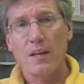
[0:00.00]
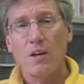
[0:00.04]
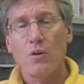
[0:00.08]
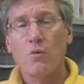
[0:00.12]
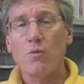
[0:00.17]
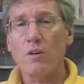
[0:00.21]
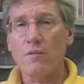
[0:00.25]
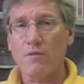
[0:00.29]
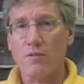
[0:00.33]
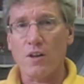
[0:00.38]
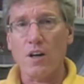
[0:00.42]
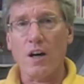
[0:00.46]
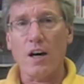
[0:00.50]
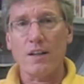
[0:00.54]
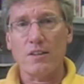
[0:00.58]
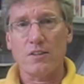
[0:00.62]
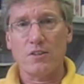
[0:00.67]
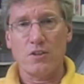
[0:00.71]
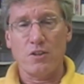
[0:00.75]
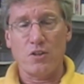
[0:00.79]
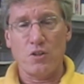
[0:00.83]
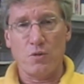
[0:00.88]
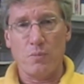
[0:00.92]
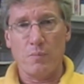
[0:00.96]
We've got
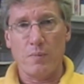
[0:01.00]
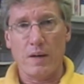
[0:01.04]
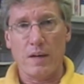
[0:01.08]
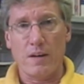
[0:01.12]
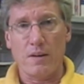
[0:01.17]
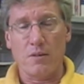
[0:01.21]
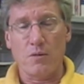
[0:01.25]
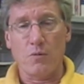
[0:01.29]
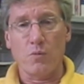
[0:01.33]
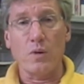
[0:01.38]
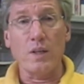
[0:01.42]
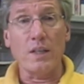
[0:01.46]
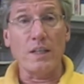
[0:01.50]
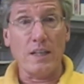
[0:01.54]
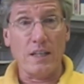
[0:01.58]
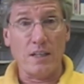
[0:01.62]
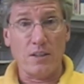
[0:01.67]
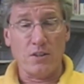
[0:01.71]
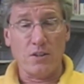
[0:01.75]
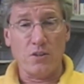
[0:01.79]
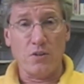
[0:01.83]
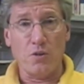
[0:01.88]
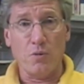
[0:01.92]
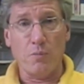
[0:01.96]
to do better. We need
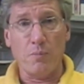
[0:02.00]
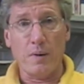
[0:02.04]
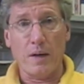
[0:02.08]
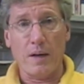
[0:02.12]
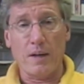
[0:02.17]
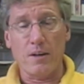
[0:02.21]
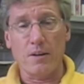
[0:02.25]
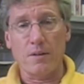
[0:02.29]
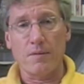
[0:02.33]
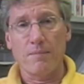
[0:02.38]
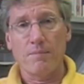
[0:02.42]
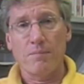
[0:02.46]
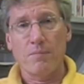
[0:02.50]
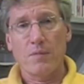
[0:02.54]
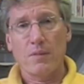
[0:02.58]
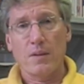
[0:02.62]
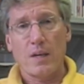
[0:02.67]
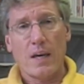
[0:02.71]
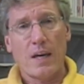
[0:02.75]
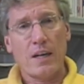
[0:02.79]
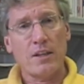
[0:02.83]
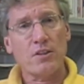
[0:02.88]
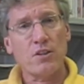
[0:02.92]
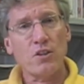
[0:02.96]
to do better.
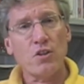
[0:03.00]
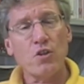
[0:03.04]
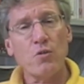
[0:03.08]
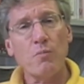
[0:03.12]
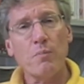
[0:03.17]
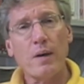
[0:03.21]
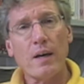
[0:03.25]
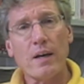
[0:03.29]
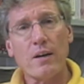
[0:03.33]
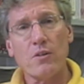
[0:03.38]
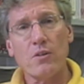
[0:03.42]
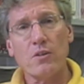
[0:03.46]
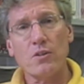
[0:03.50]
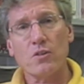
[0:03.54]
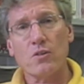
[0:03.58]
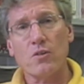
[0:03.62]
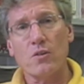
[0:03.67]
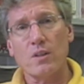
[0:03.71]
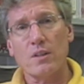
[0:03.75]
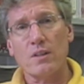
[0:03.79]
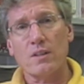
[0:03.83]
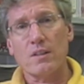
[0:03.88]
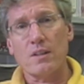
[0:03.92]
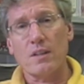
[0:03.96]
And to do better is
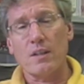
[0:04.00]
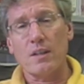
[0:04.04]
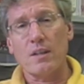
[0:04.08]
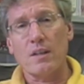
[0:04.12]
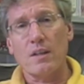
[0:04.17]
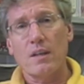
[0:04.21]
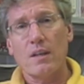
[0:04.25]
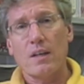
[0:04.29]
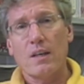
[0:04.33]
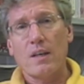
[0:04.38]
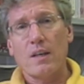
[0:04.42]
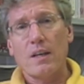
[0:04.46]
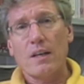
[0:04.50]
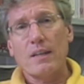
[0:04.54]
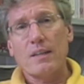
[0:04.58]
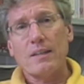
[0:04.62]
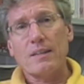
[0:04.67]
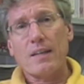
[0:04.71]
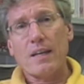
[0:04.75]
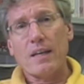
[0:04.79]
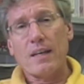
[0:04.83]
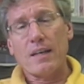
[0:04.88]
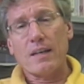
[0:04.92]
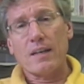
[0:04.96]
going to
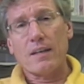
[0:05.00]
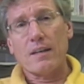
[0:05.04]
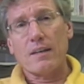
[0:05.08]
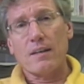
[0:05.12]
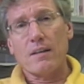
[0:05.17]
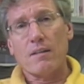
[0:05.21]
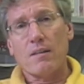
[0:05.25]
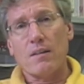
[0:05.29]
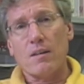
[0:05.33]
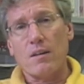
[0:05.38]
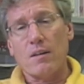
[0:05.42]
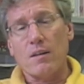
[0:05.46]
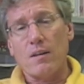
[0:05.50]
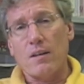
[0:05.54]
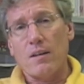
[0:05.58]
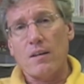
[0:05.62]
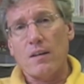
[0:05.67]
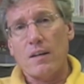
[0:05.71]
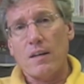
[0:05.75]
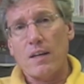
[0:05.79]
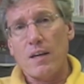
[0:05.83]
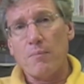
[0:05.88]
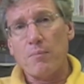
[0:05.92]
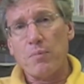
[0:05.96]
take
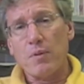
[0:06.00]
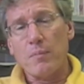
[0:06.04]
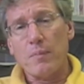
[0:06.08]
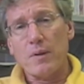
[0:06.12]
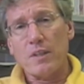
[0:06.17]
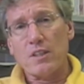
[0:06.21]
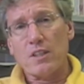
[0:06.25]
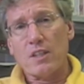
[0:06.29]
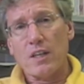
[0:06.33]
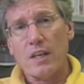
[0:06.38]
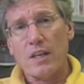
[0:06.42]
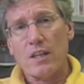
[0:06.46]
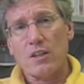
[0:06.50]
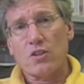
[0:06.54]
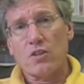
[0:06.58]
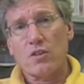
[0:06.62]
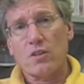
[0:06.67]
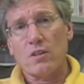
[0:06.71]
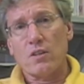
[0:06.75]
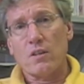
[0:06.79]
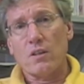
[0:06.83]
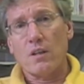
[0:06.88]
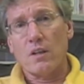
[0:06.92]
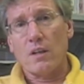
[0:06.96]
the
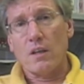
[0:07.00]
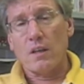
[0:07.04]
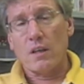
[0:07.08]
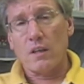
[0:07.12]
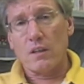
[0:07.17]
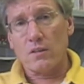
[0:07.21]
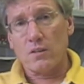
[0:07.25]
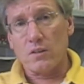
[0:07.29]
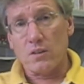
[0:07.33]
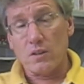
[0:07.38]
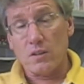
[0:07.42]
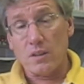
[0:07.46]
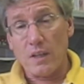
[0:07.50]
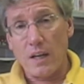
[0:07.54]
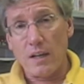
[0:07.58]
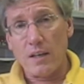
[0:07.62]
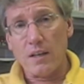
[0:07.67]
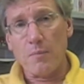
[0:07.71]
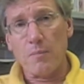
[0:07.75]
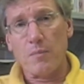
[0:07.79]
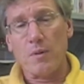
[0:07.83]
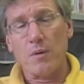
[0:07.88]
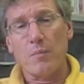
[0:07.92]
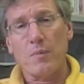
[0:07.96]
implementation and
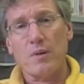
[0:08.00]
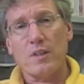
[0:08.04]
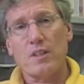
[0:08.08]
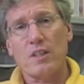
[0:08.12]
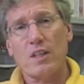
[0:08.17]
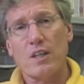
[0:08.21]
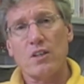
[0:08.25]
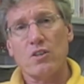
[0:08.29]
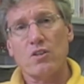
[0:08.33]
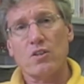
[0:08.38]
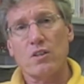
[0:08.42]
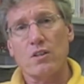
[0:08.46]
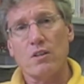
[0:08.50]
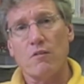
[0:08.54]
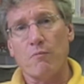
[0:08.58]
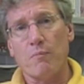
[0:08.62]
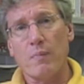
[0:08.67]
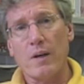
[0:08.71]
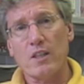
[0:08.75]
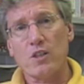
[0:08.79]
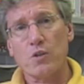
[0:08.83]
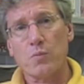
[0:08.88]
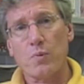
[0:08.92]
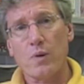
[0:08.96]
sustained implementation of
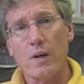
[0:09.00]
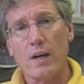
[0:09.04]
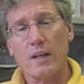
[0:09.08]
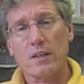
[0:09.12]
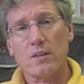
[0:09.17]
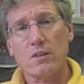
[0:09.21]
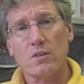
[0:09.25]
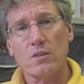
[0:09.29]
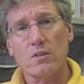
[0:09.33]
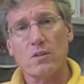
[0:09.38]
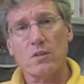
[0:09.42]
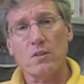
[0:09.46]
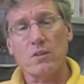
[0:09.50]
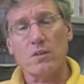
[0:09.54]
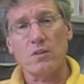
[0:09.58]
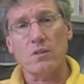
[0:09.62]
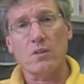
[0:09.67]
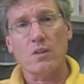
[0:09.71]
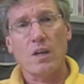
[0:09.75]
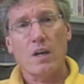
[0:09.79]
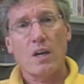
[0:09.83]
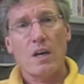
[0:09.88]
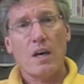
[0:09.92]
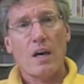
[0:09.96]
best
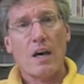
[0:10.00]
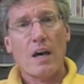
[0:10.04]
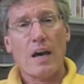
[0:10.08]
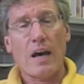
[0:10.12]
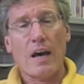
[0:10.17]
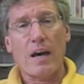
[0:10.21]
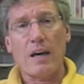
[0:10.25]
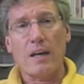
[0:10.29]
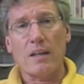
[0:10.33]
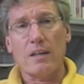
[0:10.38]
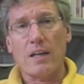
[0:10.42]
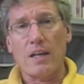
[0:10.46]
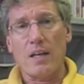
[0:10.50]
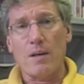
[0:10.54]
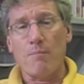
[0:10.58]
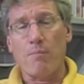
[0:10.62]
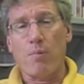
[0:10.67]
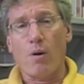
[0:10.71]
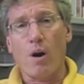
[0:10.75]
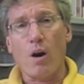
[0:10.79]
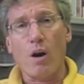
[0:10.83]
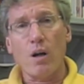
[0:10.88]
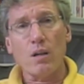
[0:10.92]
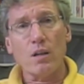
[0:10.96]
practices at a
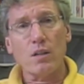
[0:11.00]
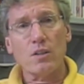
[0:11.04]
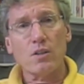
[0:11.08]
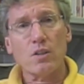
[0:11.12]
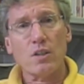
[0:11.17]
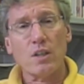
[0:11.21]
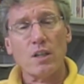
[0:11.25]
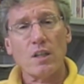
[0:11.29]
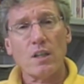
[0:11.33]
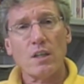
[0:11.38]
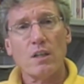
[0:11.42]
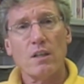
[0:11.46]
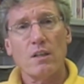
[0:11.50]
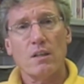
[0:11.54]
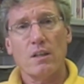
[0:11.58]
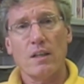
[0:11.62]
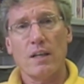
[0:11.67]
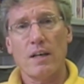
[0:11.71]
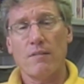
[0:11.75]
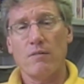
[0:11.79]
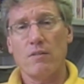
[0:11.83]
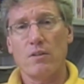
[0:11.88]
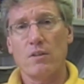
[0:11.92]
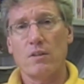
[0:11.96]
policy
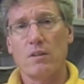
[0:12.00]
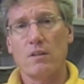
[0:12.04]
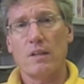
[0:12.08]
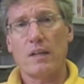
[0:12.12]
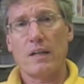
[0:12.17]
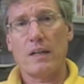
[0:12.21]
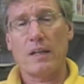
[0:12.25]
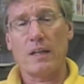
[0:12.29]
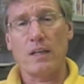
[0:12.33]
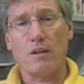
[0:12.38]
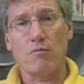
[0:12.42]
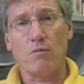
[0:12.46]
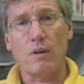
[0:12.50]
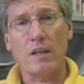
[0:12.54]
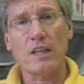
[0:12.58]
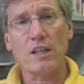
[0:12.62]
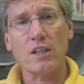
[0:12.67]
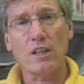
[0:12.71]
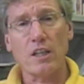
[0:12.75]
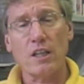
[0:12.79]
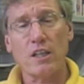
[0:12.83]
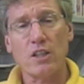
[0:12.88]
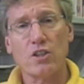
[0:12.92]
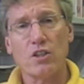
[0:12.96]
level, at a
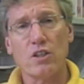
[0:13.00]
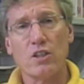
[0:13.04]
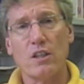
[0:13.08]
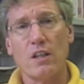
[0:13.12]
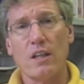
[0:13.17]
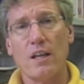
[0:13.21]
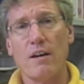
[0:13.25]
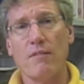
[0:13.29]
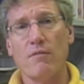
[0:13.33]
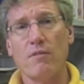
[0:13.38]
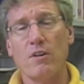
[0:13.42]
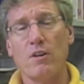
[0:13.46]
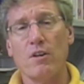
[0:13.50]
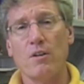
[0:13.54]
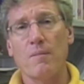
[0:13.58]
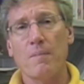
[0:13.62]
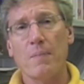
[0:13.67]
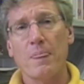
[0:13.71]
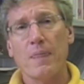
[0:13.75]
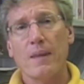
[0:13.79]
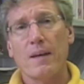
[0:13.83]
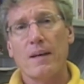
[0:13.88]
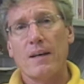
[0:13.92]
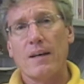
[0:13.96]
regulation level,
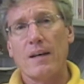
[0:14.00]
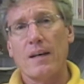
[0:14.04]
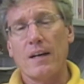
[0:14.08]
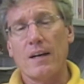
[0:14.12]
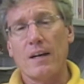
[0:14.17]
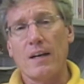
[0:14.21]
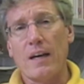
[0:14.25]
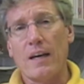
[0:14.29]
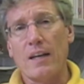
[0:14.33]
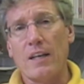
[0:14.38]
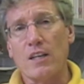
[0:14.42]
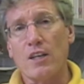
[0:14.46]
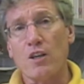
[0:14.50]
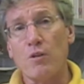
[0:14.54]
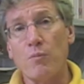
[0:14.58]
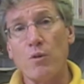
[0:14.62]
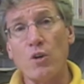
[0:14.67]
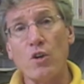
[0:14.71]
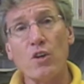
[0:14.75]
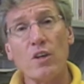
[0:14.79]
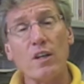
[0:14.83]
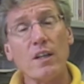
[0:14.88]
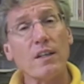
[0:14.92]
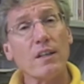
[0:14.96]
at a
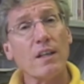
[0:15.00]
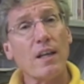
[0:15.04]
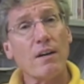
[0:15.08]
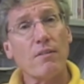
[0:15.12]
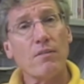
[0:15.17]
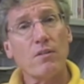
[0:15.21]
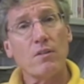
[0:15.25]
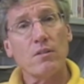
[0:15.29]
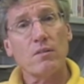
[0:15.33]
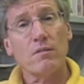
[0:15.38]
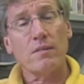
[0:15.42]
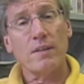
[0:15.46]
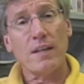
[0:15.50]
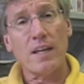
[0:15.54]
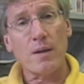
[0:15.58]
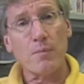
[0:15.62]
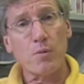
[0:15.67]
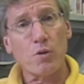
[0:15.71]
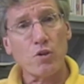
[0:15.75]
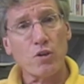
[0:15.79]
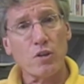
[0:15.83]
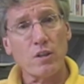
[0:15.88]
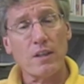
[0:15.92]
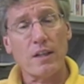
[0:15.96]
community level,
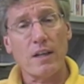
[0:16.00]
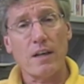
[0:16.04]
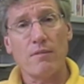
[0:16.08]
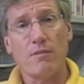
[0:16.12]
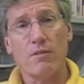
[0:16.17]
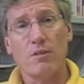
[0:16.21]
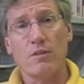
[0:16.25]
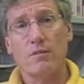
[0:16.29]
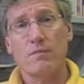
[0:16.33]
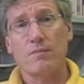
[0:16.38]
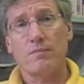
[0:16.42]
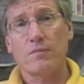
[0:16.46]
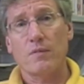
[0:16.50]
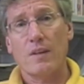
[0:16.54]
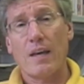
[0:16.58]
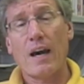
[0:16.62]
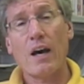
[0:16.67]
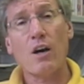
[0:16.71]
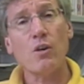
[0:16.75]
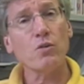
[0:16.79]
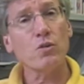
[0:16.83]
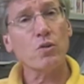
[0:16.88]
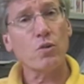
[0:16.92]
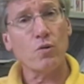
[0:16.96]
neighborhood level,
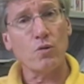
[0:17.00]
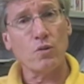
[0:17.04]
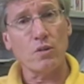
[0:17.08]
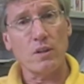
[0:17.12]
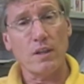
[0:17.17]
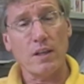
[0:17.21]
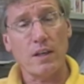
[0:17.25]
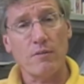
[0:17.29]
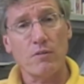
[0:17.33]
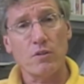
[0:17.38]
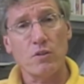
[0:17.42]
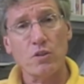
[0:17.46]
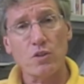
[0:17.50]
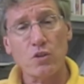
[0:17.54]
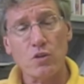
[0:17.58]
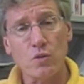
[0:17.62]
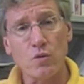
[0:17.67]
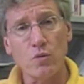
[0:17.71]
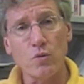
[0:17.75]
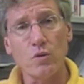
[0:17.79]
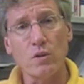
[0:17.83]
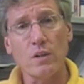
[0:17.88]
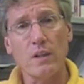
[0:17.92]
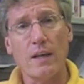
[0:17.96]
household level,
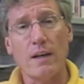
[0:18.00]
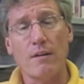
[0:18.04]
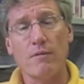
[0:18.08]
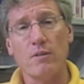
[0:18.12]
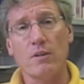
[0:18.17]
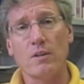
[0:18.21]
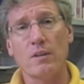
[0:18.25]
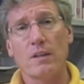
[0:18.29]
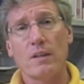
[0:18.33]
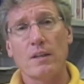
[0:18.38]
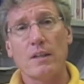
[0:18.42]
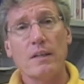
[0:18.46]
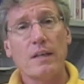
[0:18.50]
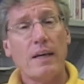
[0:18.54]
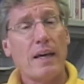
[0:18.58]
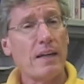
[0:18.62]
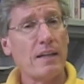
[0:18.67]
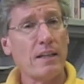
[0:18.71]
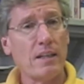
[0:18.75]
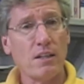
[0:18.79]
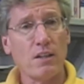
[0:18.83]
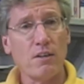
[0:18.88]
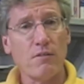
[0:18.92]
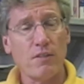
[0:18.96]
school level,
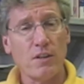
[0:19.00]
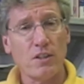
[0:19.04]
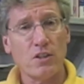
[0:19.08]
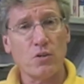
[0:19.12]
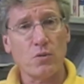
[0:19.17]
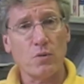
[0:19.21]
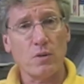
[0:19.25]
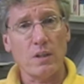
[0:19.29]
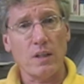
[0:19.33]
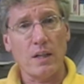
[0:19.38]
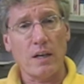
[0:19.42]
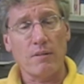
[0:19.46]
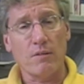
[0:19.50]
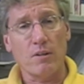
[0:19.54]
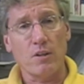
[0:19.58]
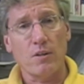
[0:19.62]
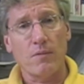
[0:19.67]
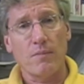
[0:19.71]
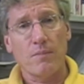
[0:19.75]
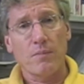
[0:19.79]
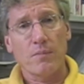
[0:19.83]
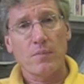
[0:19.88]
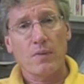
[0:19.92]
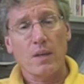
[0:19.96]
and individual level.
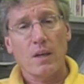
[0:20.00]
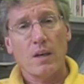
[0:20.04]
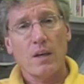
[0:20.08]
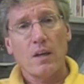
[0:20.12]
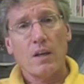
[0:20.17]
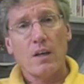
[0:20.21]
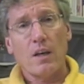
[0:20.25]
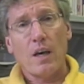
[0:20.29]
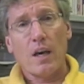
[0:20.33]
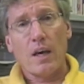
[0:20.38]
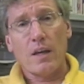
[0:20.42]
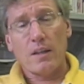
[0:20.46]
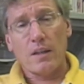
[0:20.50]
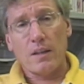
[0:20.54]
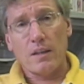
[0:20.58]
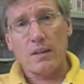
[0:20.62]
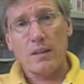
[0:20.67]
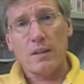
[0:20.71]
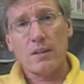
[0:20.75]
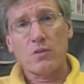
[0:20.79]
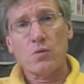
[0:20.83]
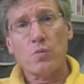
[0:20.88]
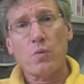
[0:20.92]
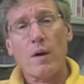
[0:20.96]
And
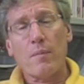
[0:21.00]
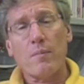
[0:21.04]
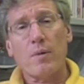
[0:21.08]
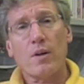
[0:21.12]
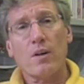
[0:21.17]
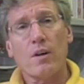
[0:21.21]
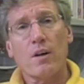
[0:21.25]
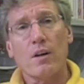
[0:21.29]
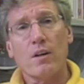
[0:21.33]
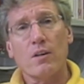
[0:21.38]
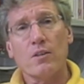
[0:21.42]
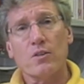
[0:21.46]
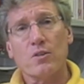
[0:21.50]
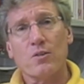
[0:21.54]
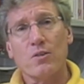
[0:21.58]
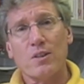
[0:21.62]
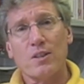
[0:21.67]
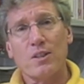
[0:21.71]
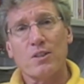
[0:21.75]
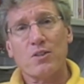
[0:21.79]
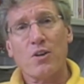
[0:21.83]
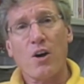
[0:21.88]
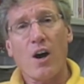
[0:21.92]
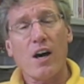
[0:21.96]
this webinar is
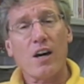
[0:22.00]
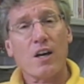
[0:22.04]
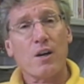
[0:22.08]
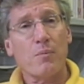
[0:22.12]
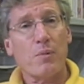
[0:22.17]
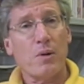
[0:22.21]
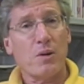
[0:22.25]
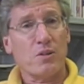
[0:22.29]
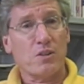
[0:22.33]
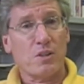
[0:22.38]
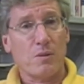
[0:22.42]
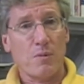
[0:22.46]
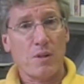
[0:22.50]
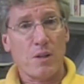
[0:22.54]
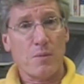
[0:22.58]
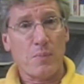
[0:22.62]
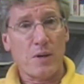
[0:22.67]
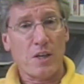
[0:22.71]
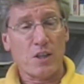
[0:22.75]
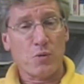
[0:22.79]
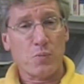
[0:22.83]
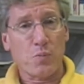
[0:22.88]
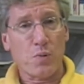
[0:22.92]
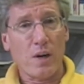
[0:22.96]
going to talk about some of the
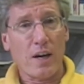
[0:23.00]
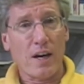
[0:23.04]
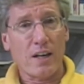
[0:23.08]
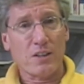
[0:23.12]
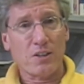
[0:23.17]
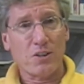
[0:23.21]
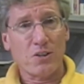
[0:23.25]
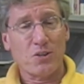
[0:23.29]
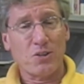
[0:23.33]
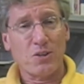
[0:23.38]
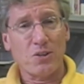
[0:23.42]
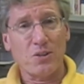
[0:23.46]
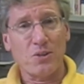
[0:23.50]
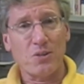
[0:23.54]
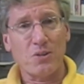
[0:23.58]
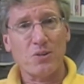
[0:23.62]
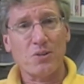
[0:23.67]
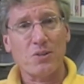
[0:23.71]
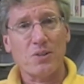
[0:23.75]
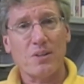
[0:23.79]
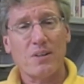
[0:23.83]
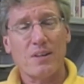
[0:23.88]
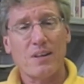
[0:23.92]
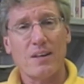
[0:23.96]
best
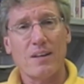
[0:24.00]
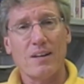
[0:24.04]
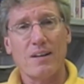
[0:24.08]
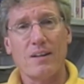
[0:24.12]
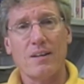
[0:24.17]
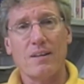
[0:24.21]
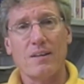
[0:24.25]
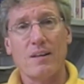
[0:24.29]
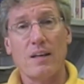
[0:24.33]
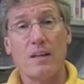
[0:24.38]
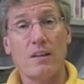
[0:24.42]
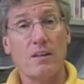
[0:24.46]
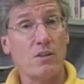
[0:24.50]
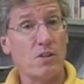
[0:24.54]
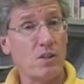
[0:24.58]
practices, and the